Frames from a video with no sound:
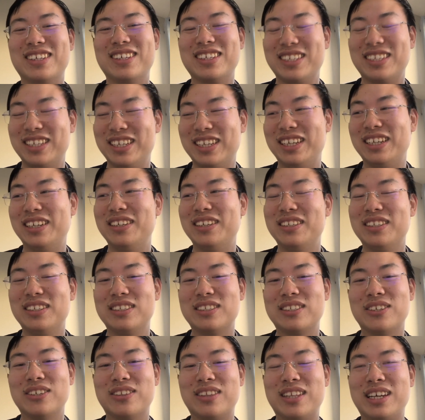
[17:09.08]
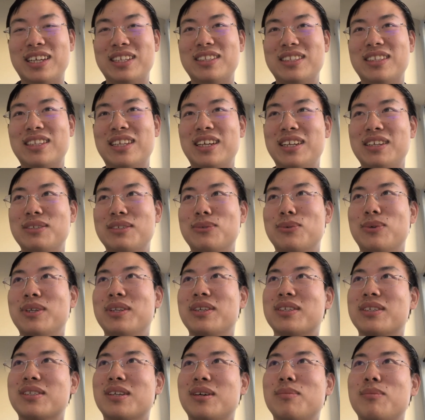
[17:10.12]
yeah, so that is
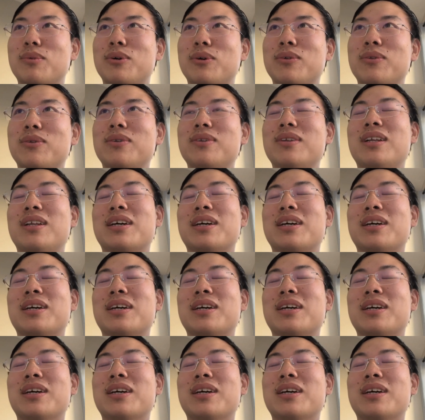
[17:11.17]
one example.